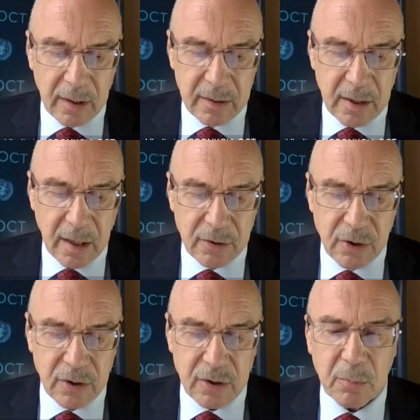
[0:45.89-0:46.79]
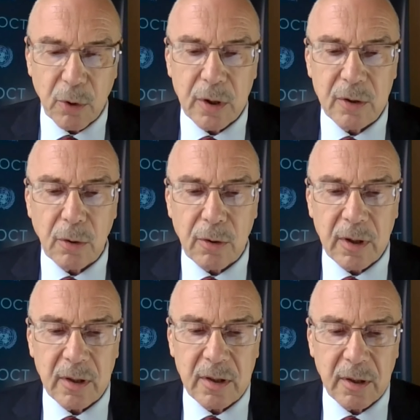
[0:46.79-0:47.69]
and Sanctions
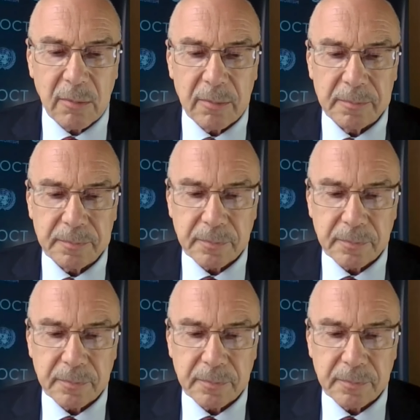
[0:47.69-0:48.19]
Monitoring Team.